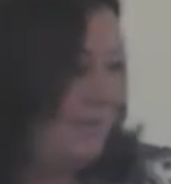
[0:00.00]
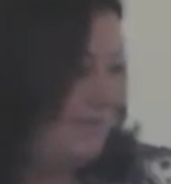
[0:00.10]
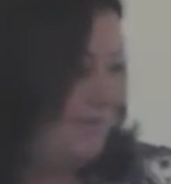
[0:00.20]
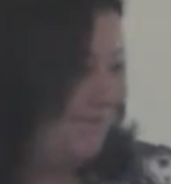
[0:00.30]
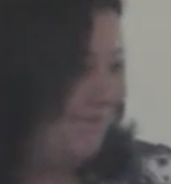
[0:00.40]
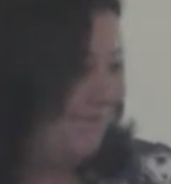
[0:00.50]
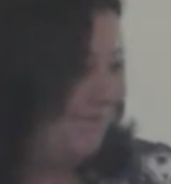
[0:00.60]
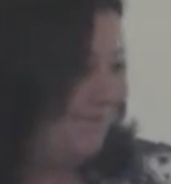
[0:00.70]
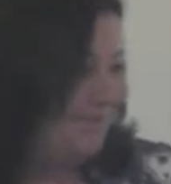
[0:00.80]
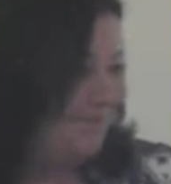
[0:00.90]

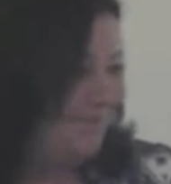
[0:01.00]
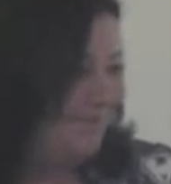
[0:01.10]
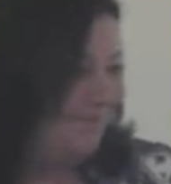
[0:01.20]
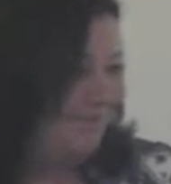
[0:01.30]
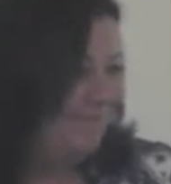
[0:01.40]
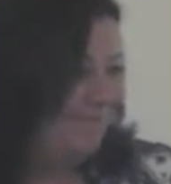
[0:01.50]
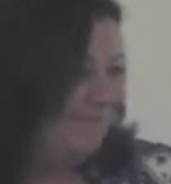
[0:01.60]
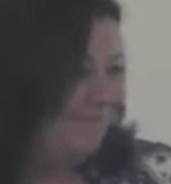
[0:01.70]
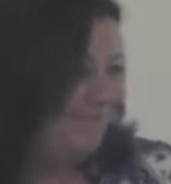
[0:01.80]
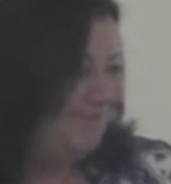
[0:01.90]

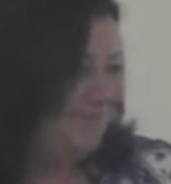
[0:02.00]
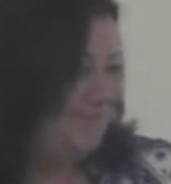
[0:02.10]
(no one is talking)